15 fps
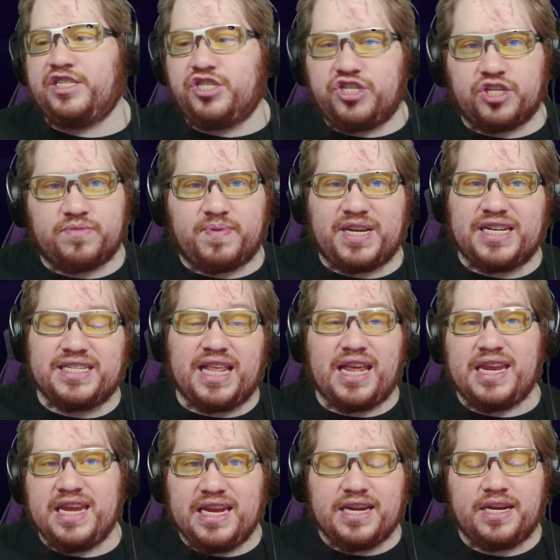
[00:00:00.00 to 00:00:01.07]
just because they
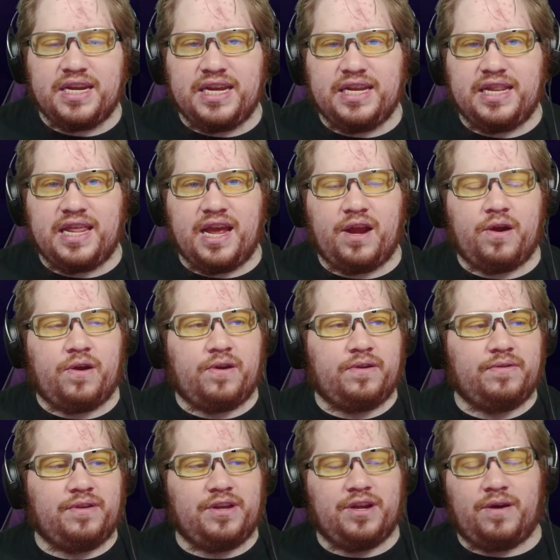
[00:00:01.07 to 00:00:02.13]
need a need there,
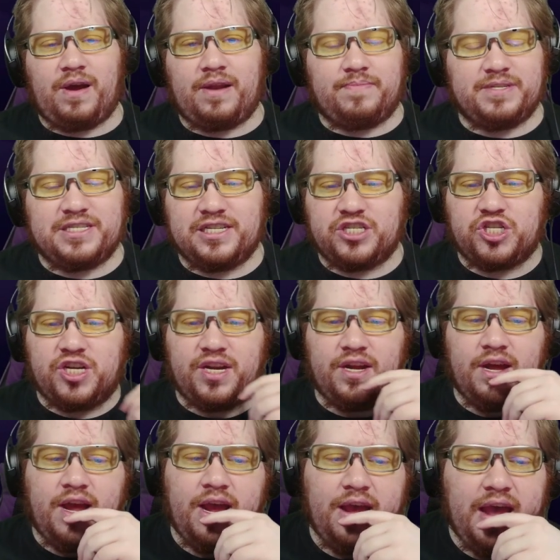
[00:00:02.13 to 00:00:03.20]
at a position.
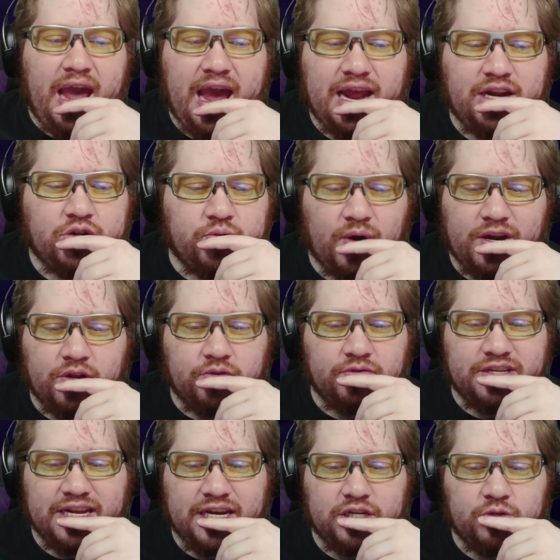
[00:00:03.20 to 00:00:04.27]
And it's one of those
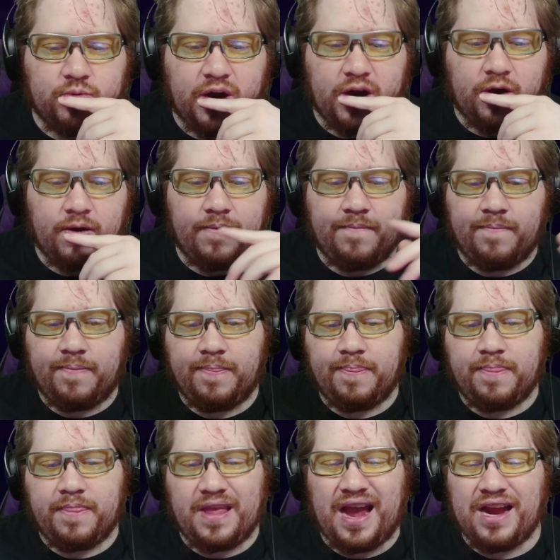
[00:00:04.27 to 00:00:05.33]
things where,
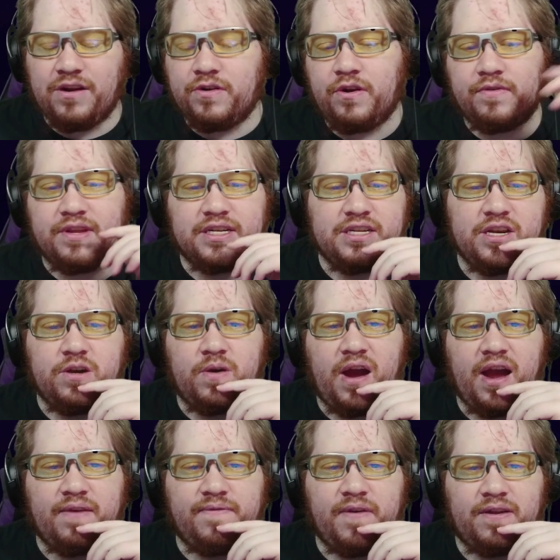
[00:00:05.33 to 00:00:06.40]
I don't know, this year
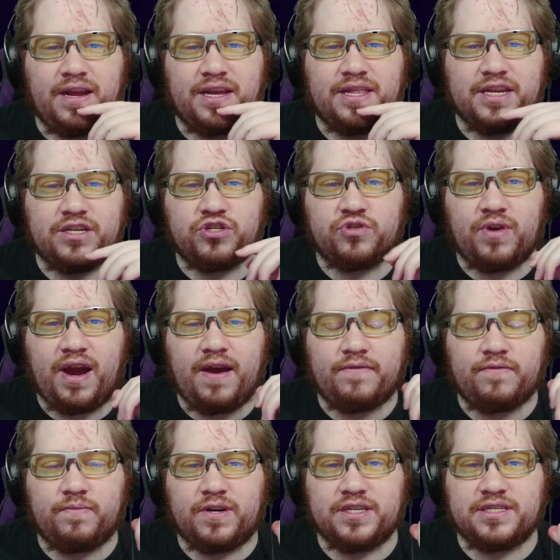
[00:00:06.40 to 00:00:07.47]
I felt like this
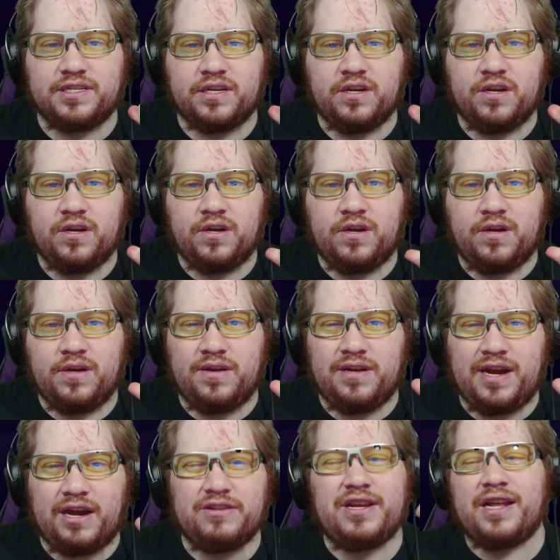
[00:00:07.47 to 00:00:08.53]
draft was
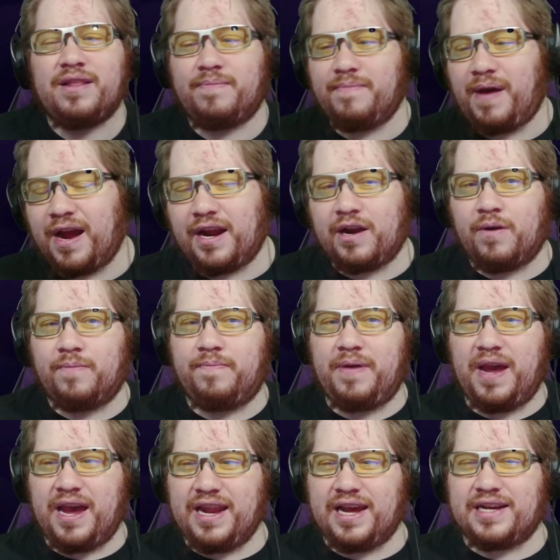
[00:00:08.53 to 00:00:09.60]
outside the Michael
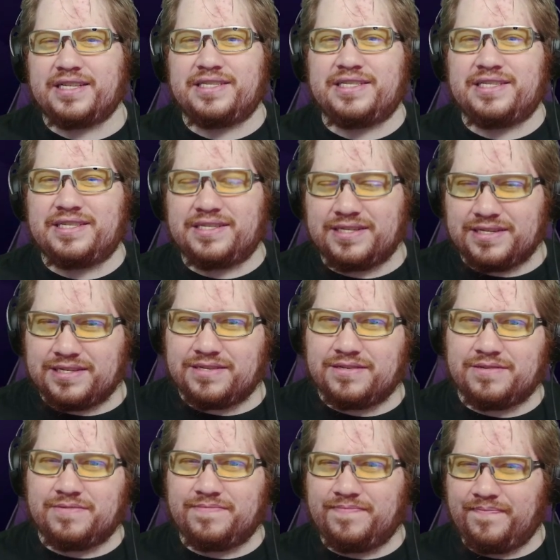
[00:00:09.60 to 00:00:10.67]
Penix,
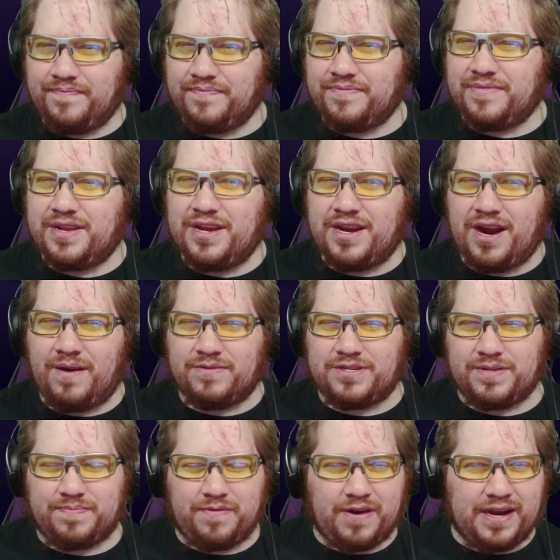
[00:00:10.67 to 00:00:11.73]

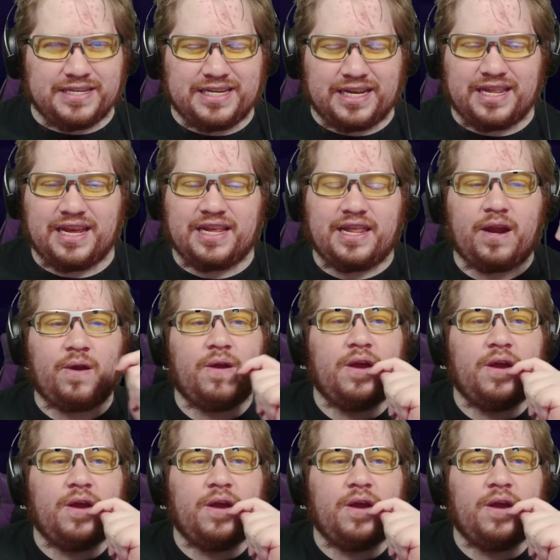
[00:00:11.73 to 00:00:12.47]
surprising thing there.